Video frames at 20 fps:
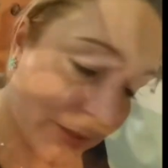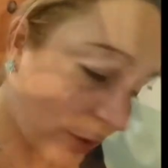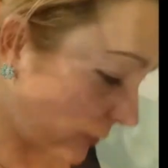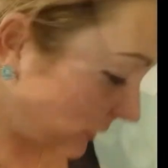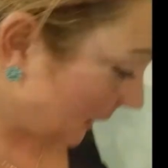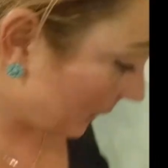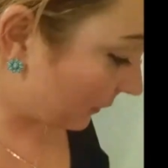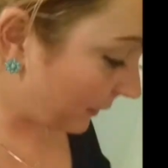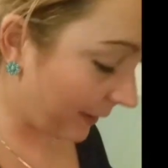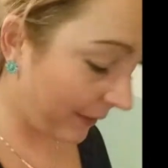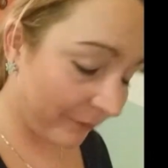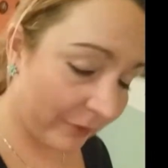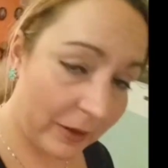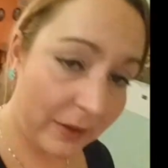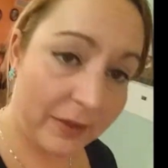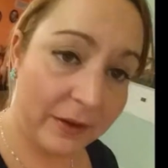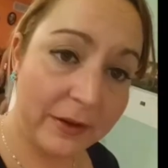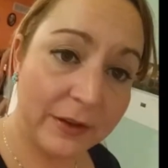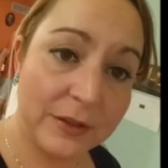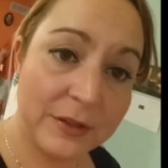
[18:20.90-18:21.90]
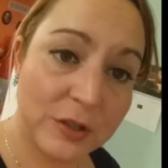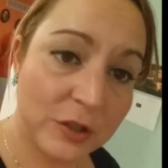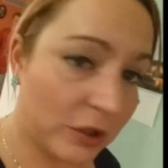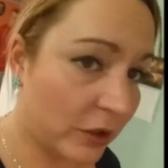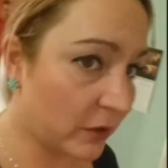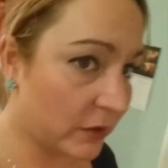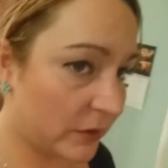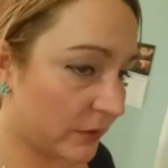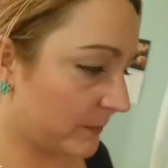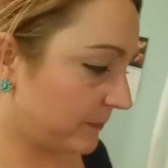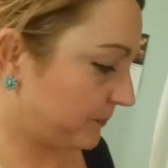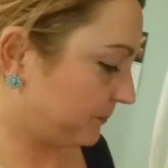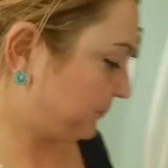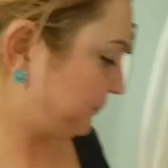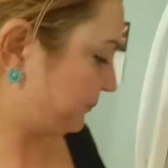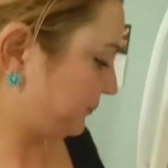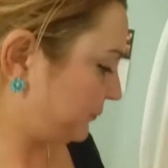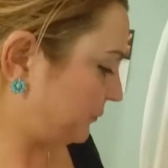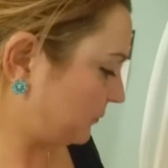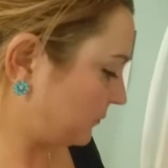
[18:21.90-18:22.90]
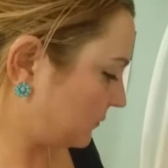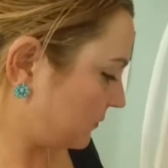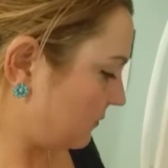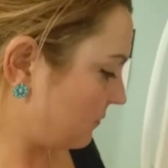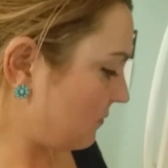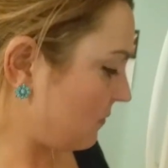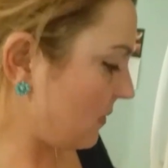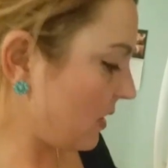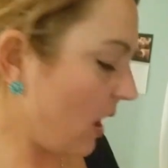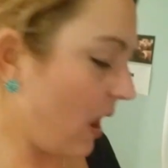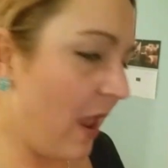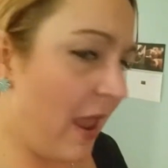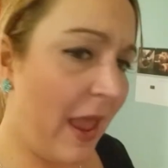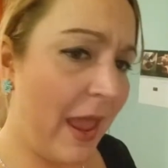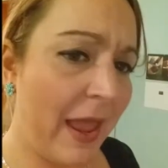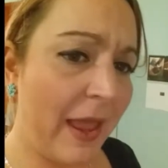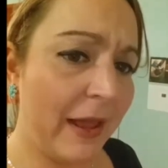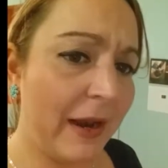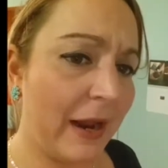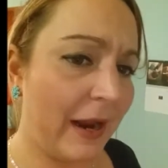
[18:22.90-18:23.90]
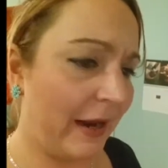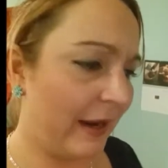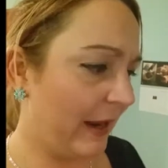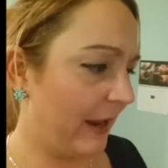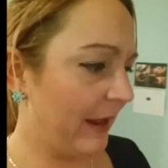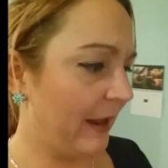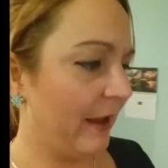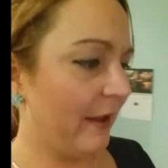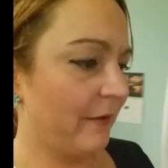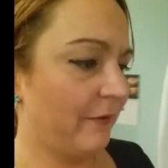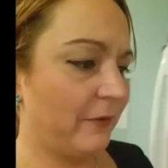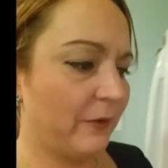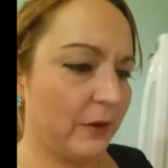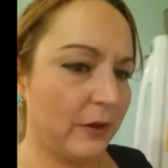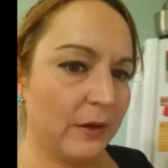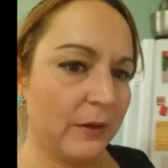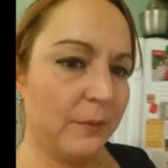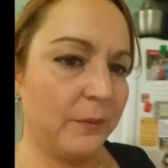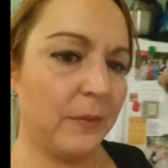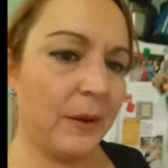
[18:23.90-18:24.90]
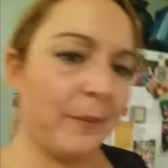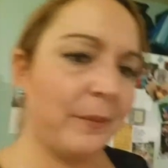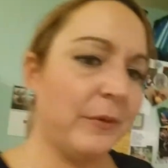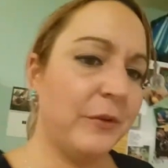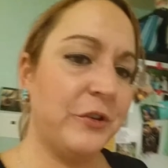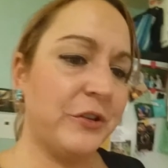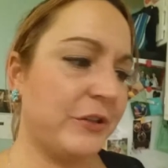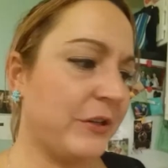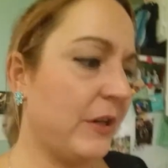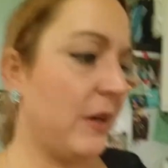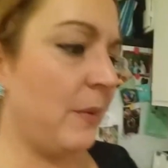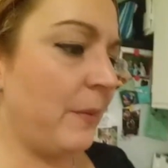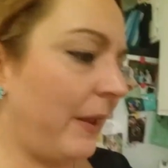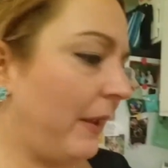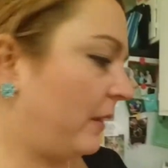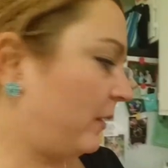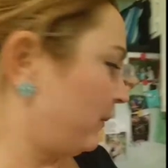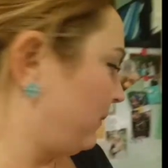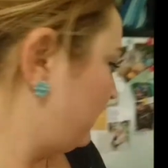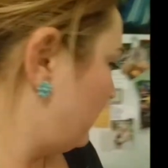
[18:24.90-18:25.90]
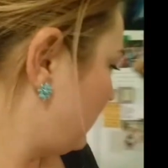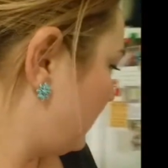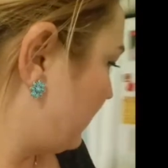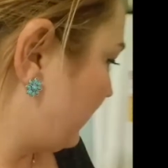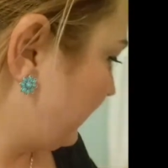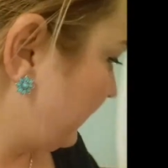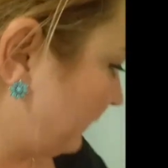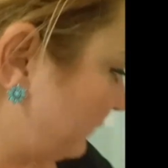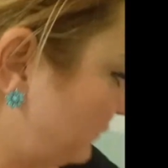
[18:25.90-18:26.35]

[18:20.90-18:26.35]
so now everything is cooked. And I have, I'm just going to make them. I